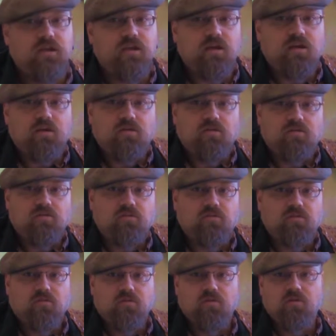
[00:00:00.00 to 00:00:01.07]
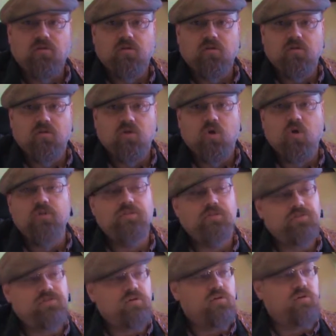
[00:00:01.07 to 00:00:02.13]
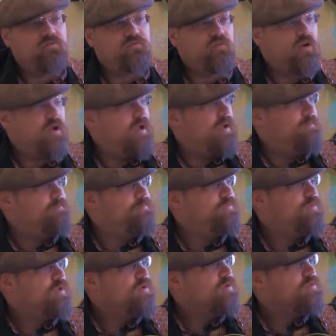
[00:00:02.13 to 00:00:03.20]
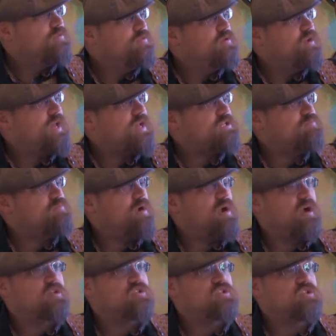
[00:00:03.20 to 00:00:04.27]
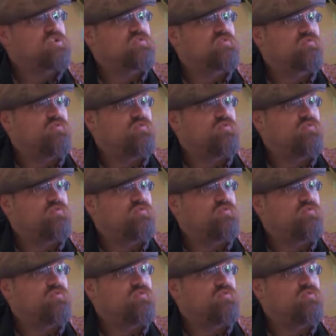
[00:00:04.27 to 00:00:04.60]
there on the 3rd fret. The next box is